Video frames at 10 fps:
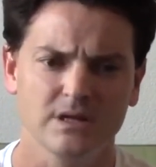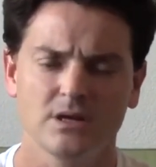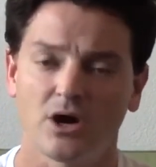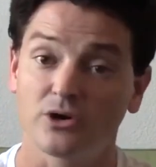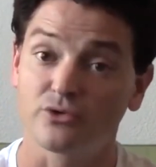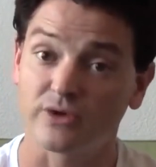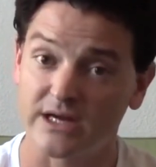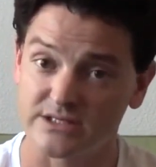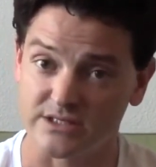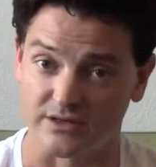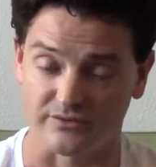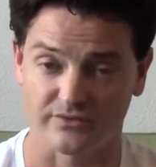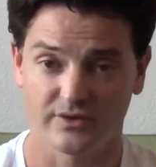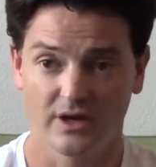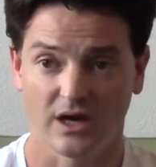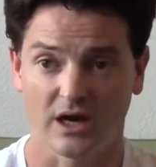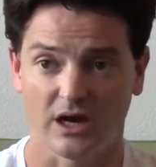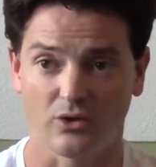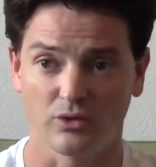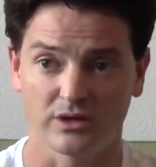aggressive
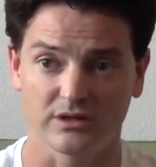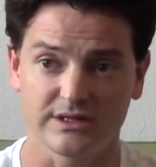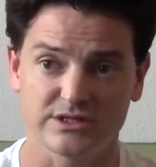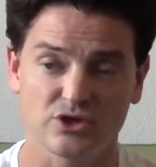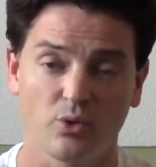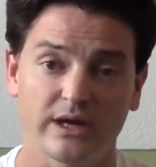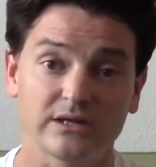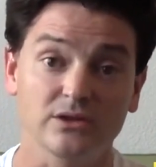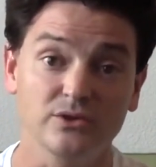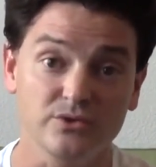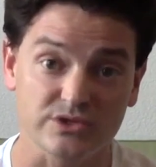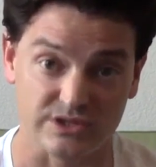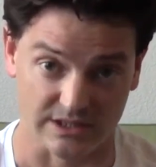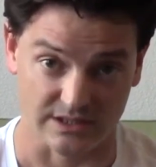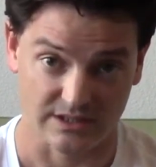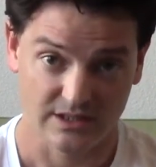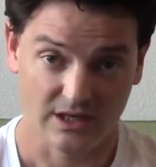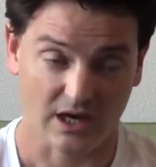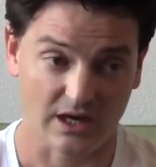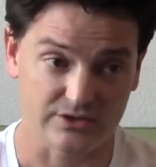or at least quite lucid
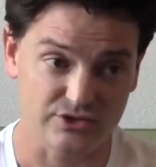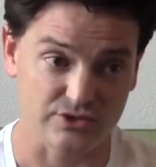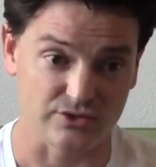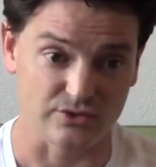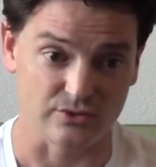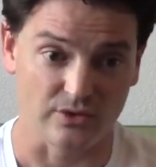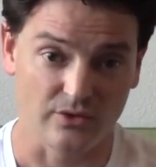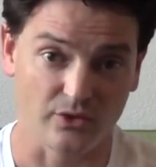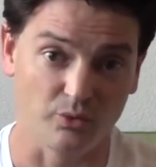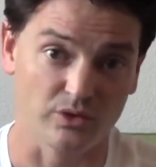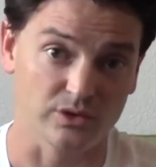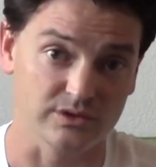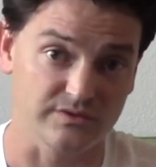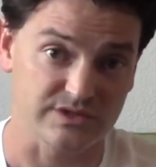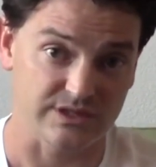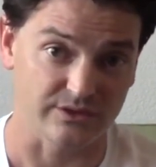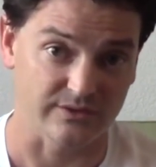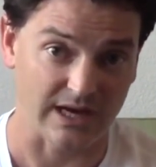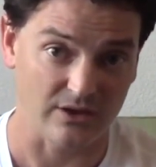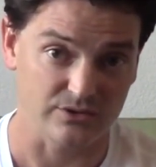to the world of sin
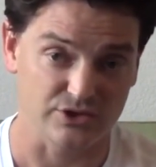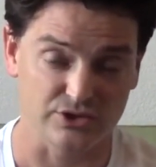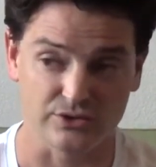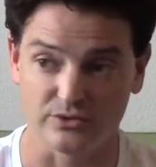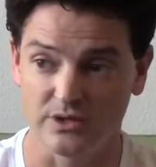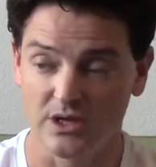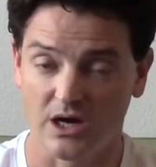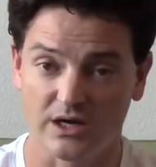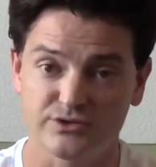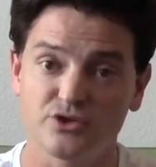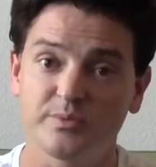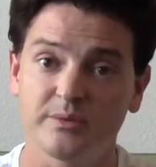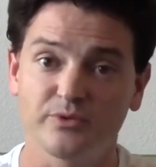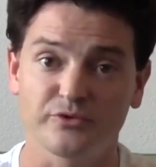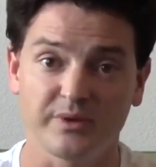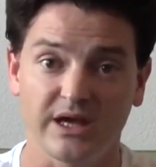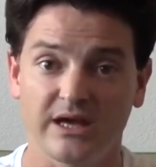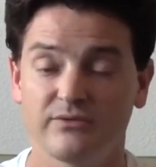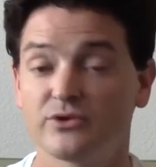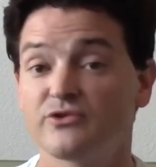around you, to people's
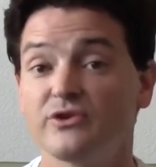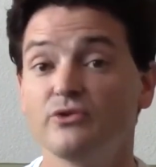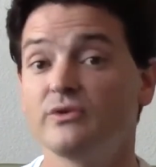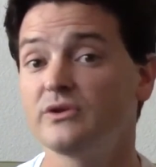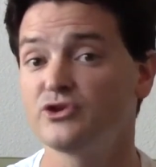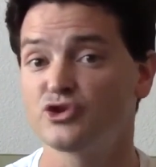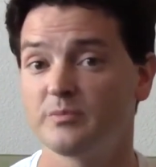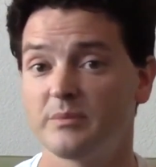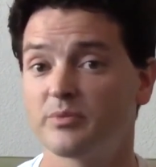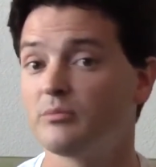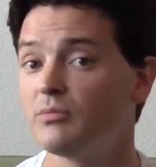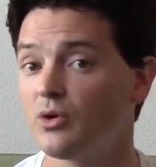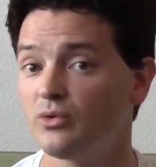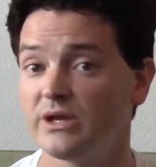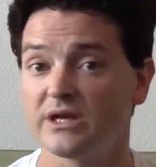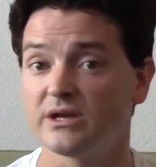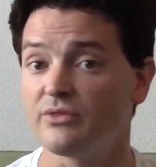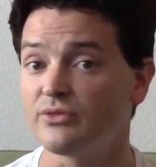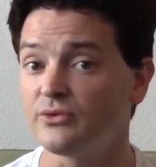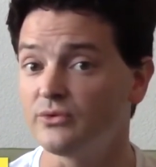behaviors, and you really should be promoting
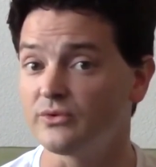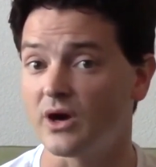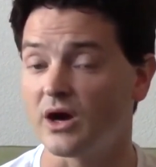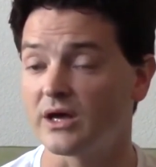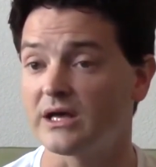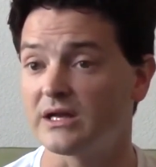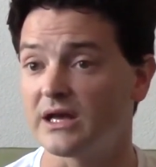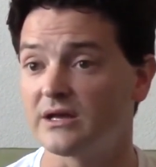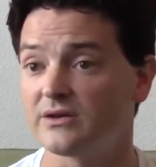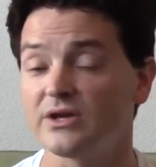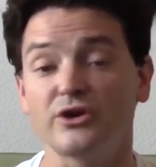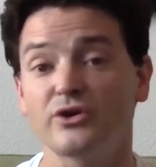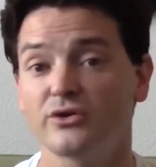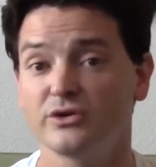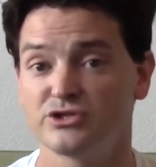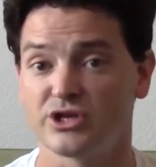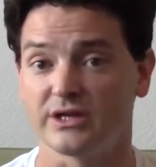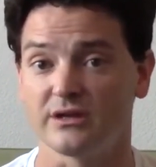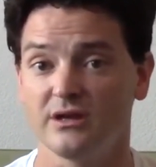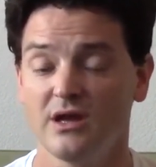and
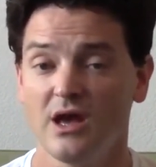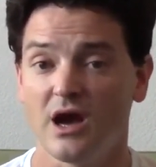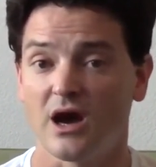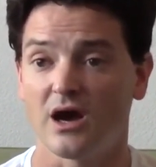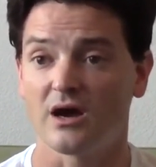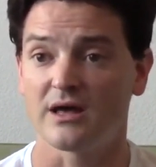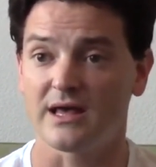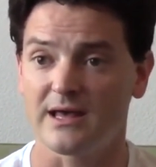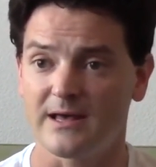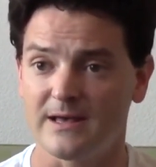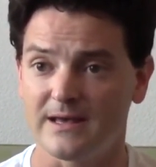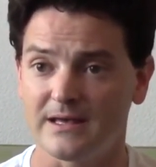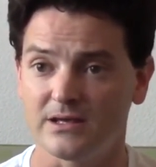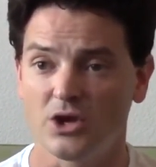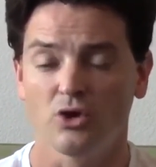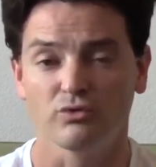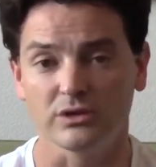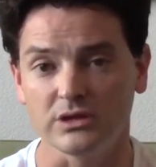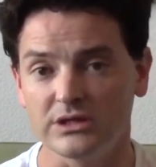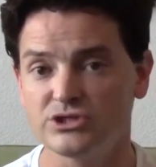encouraging a
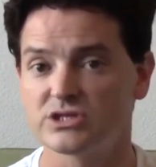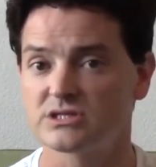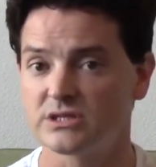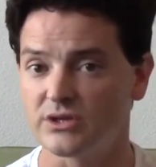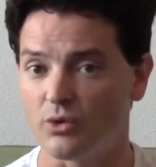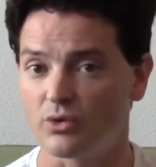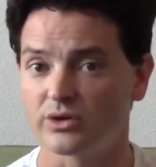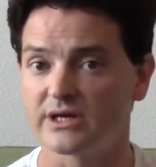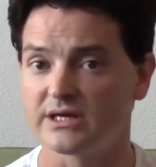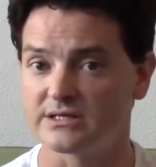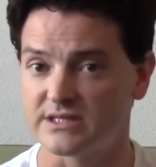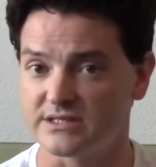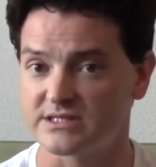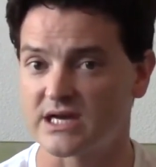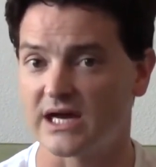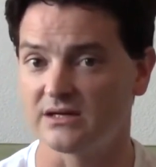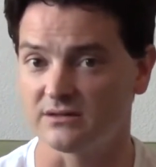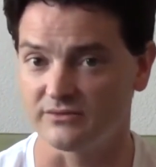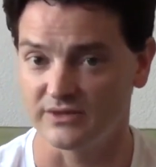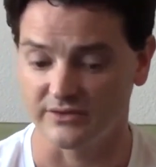religiously oriented style
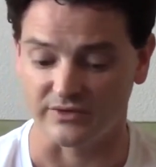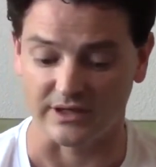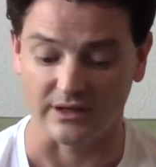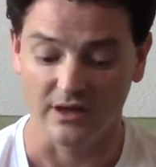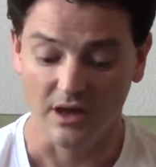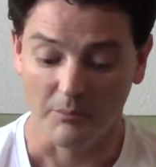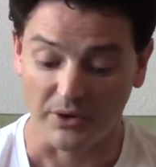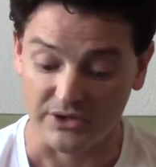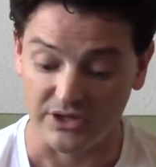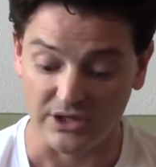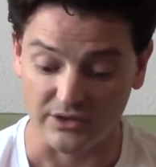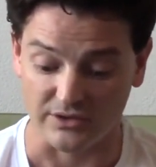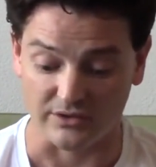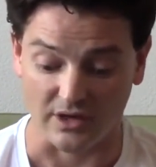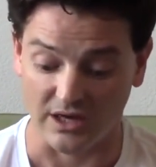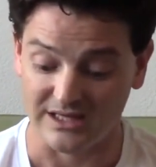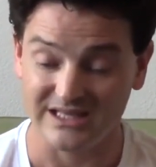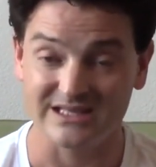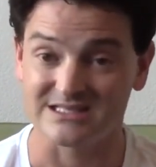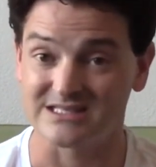of living. But here,
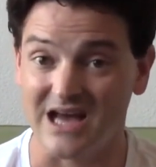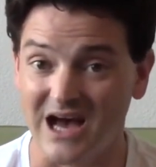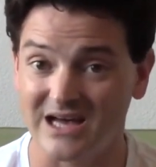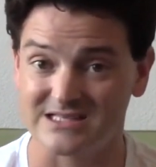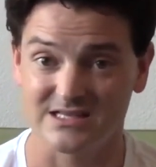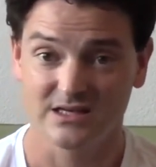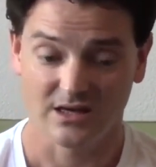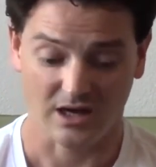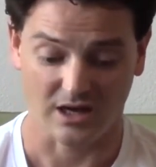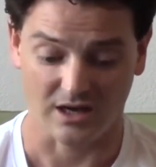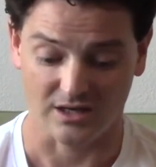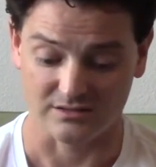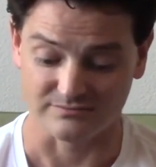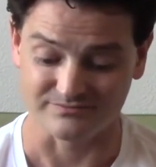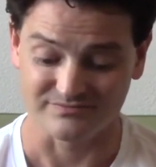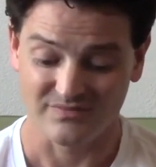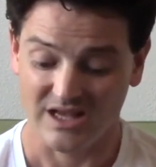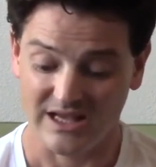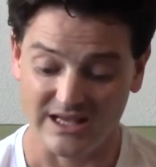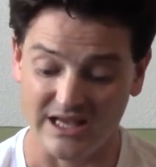he is not
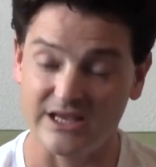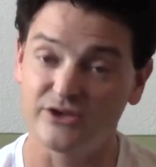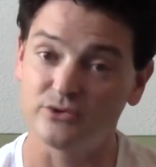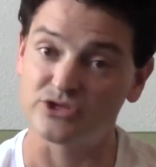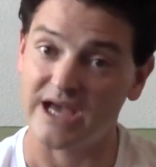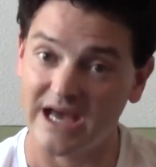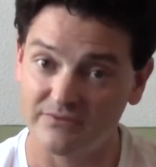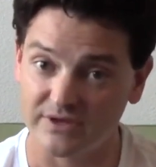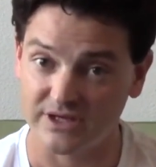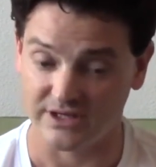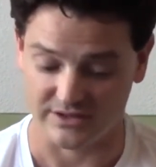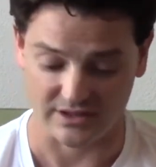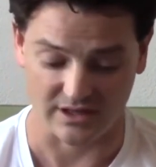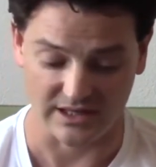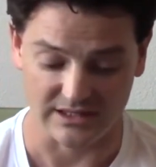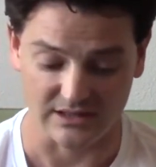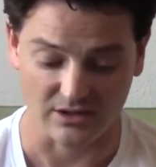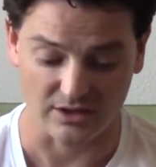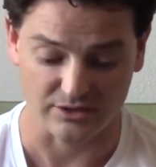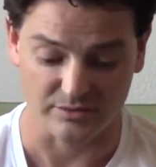a huge advocate any
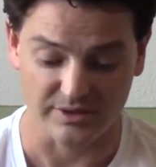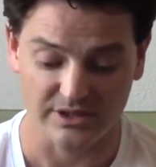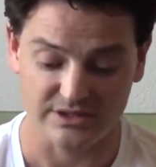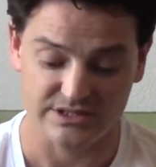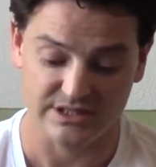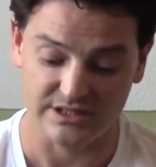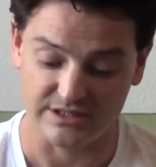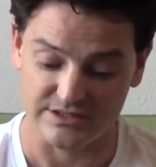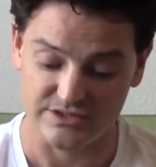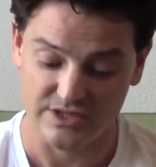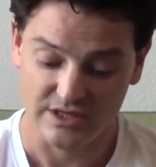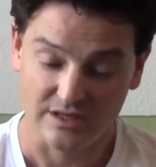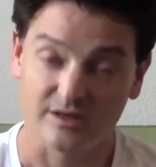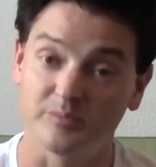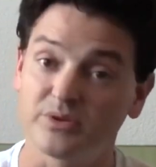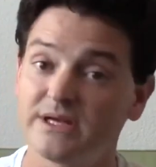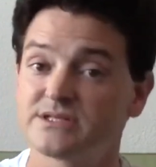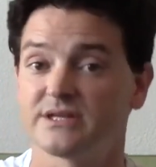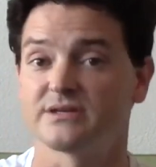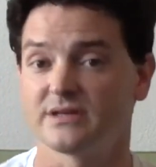longer because he is
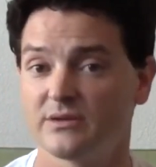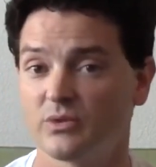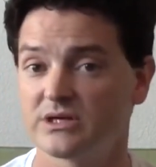complacent. And what